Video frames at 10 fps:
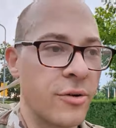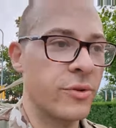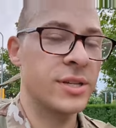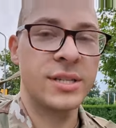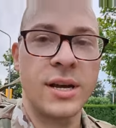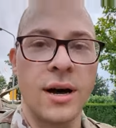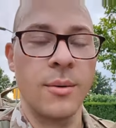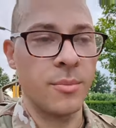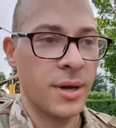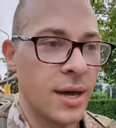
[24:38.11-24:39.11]
rest stop
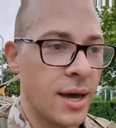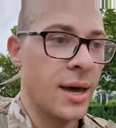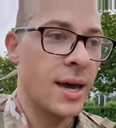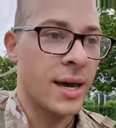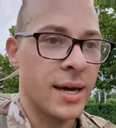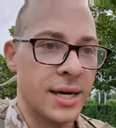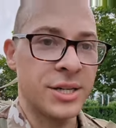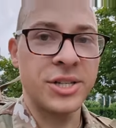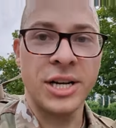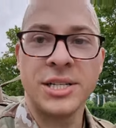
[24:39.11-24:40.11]

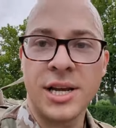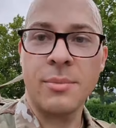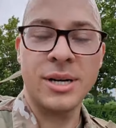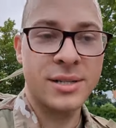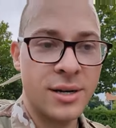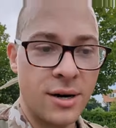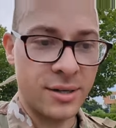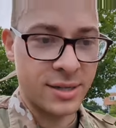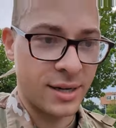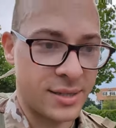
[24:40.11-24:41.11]
and changed out my
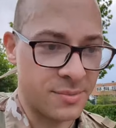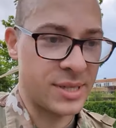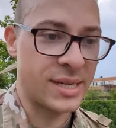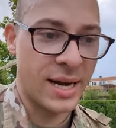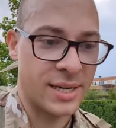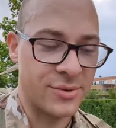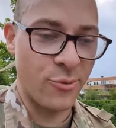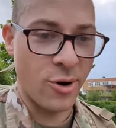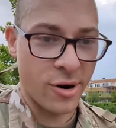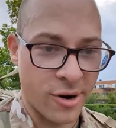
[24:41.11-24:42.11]
socks, got some snacks and
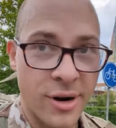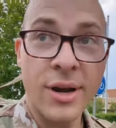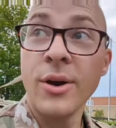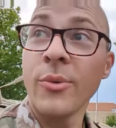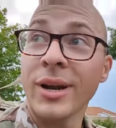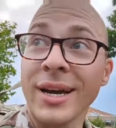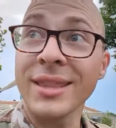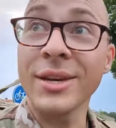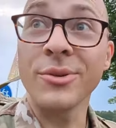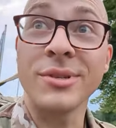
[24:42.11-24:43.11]
water. When I
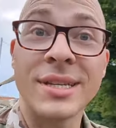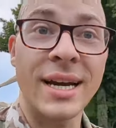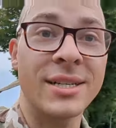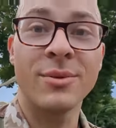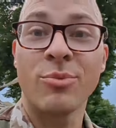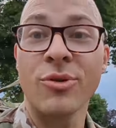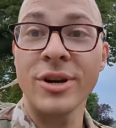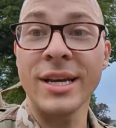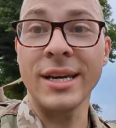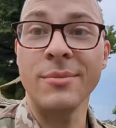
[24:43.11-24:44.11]
got there, it was actually
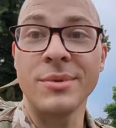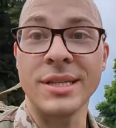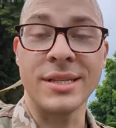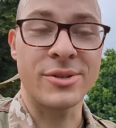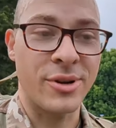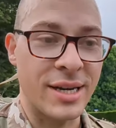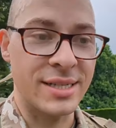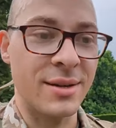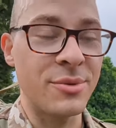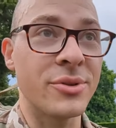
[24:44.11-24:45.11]
pretty empty, so I
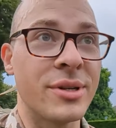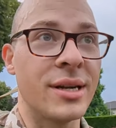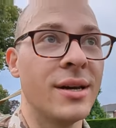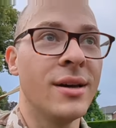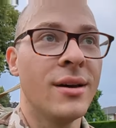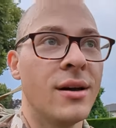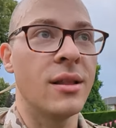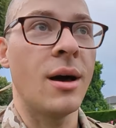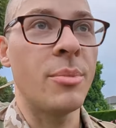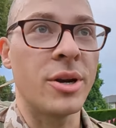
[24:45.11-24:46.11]
guess I'm doing a
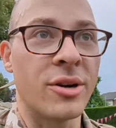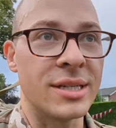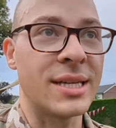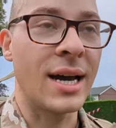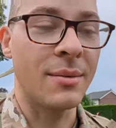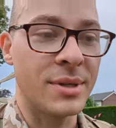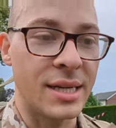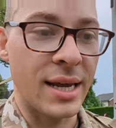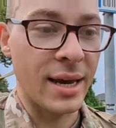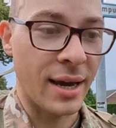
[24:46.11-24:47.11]
lot better on time
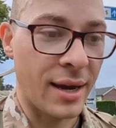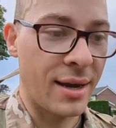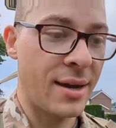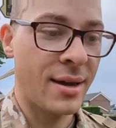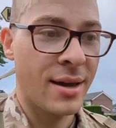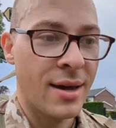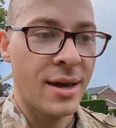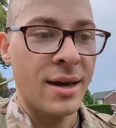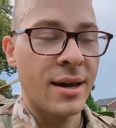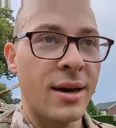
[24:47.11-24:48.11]
today.
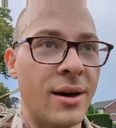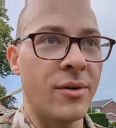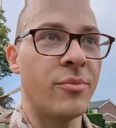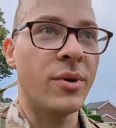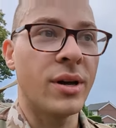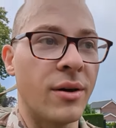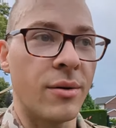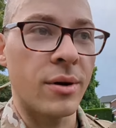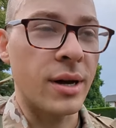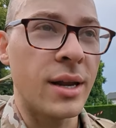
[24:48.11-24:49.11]
Uh,
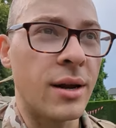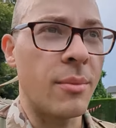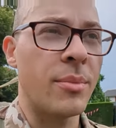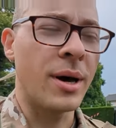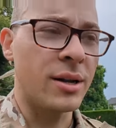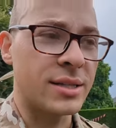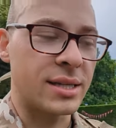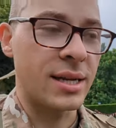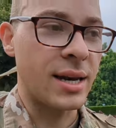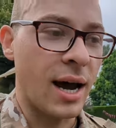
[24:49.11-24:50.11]
I'm about
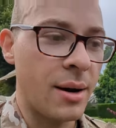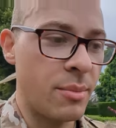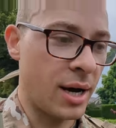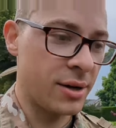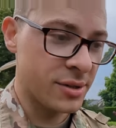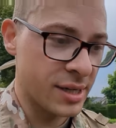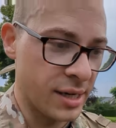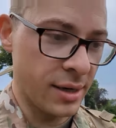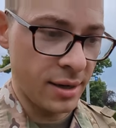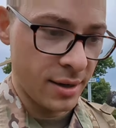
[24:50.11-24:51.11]
nine miles
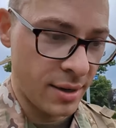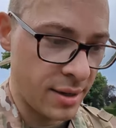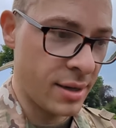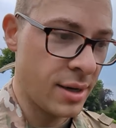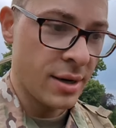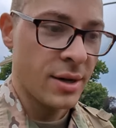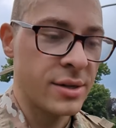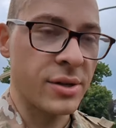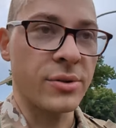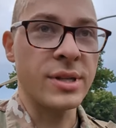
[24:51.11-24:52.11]
in,
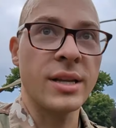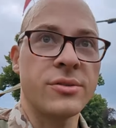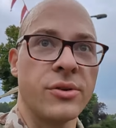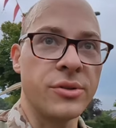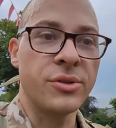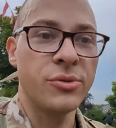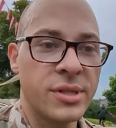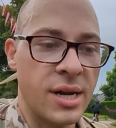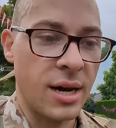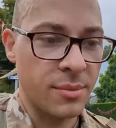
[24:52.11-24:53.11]
so today there's only two
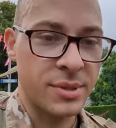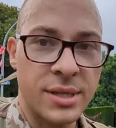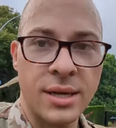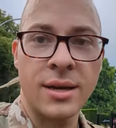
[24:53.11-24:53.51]
stops.